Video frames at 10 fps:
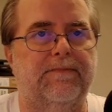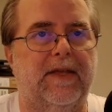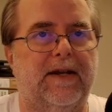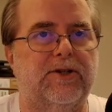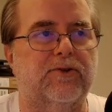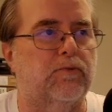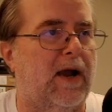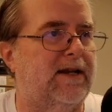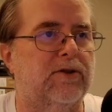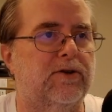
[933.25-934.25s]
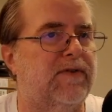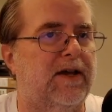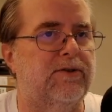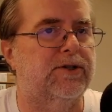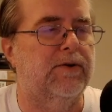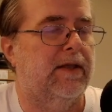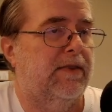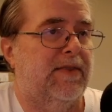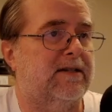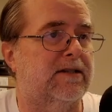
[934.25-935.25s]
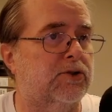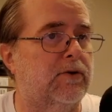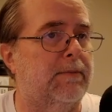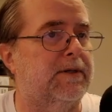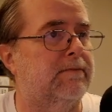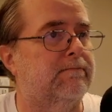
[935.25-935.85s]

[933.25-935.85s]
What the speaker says: And it just writes those values to it. That's the script.